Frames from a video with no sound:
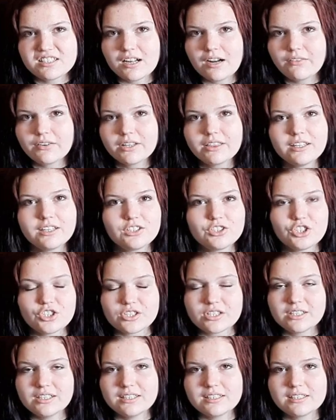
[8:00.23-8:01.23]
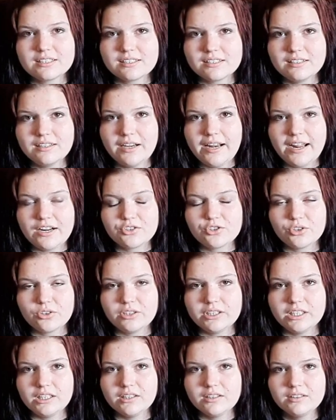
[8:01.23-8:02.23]
everything just gets
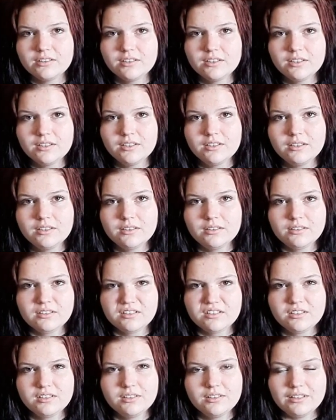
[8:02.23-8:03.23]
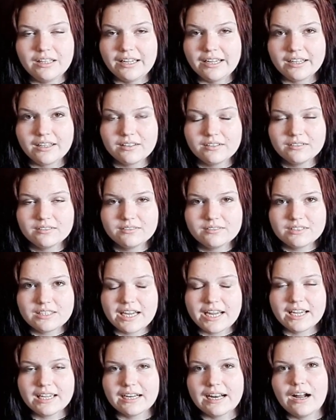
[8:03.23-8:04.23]
naturally like
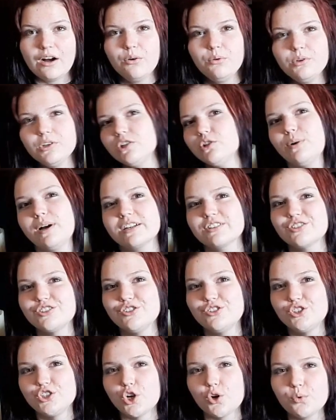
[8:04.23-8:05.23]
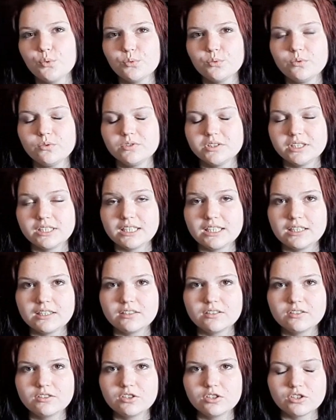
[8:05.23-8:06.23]
taken out, you actually don't
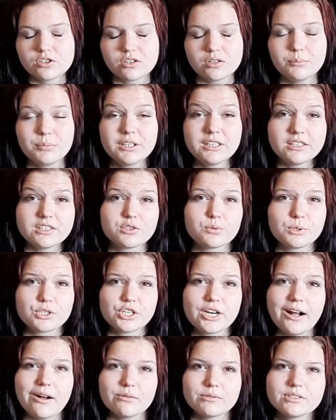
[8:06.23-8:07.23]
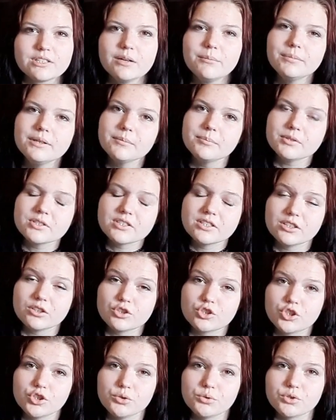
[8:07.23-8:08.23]
need to completely switch out. Some people still
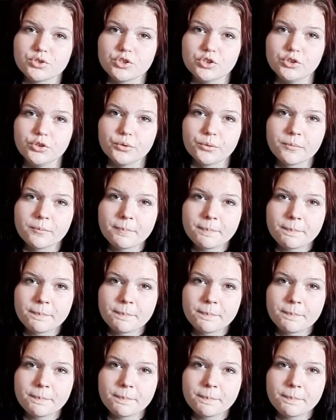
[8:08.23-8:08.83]
choose to,